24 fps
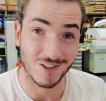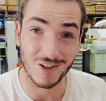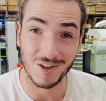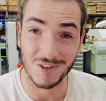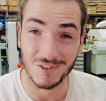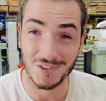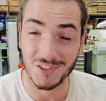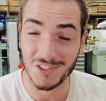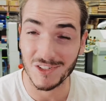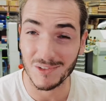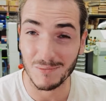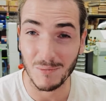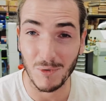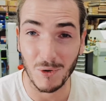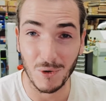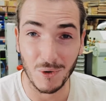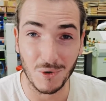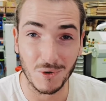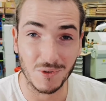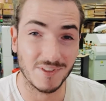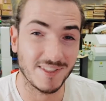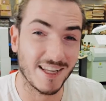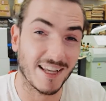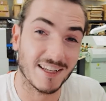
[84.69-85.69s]
on
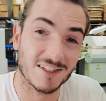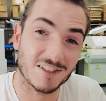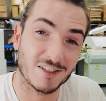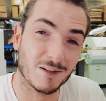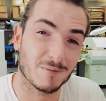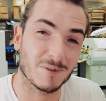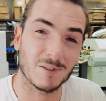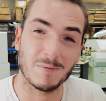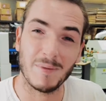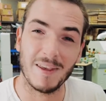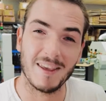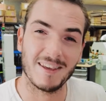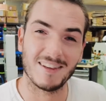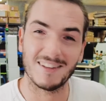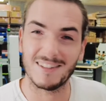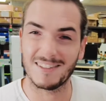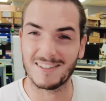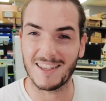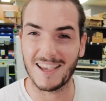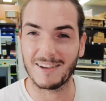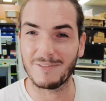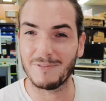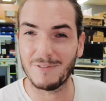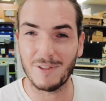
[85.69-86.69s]
small desktop speakers
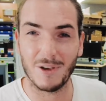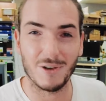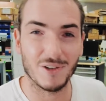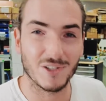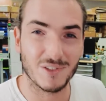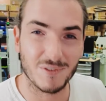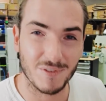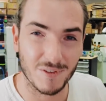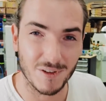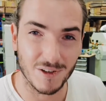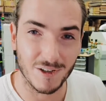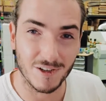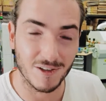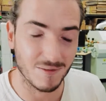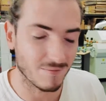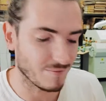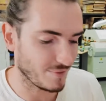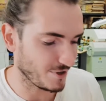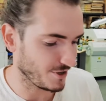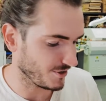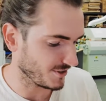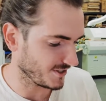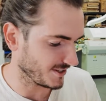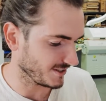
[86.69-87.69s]
like those for
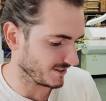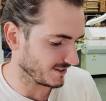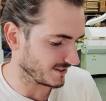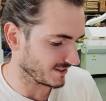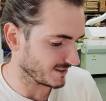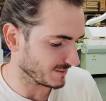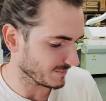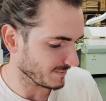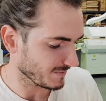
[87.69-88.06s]
computers.